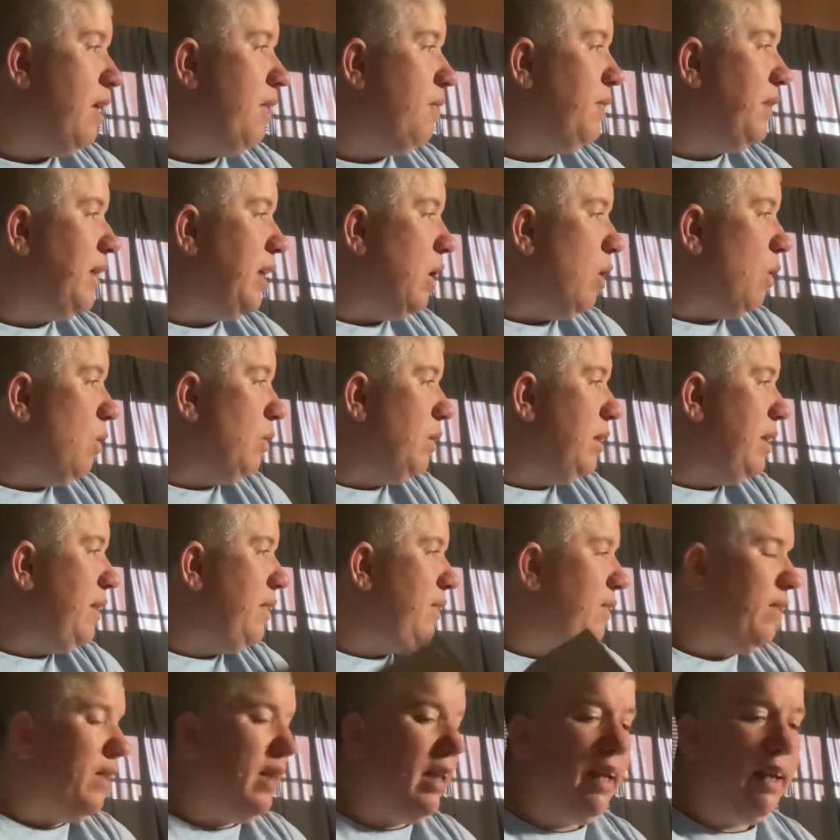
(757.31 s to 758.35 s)
The only
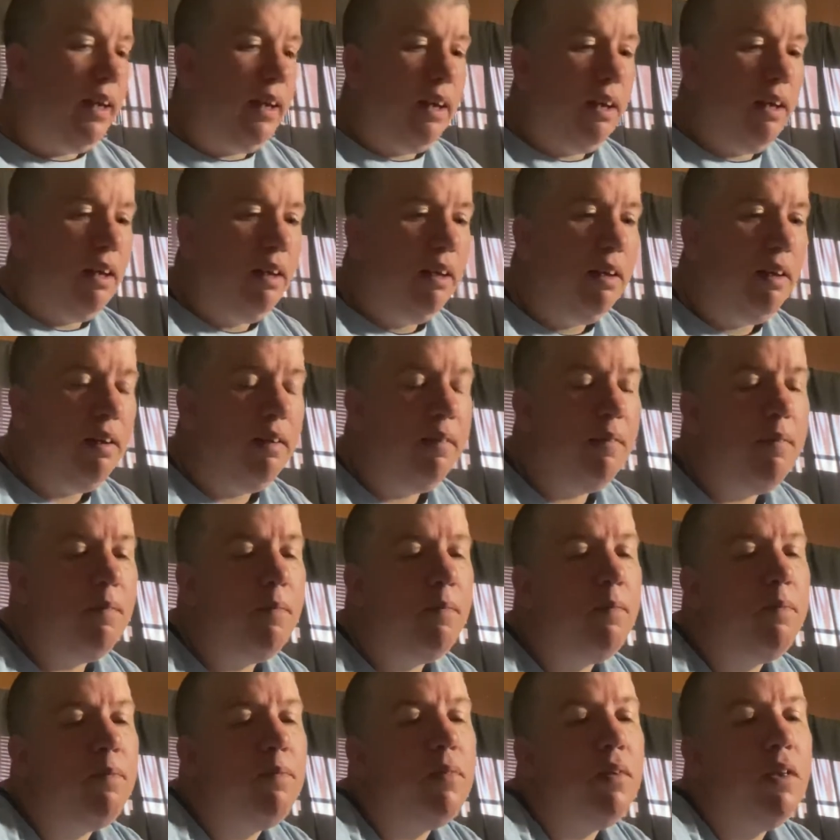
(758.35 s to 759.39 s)
thing
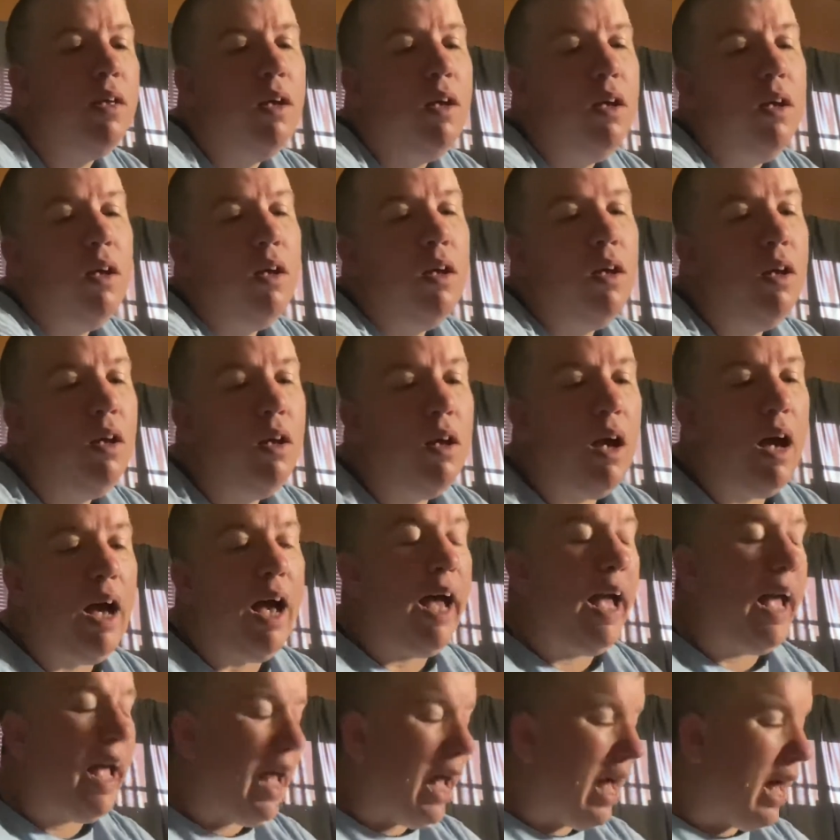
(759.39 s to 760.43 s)
I
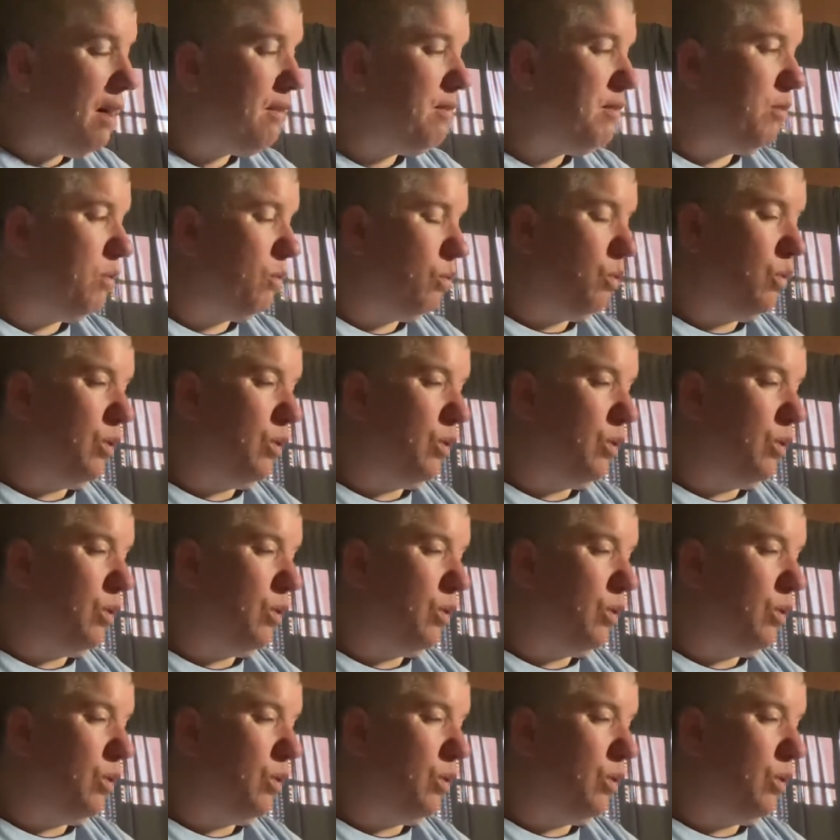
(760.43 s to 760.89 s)
haven't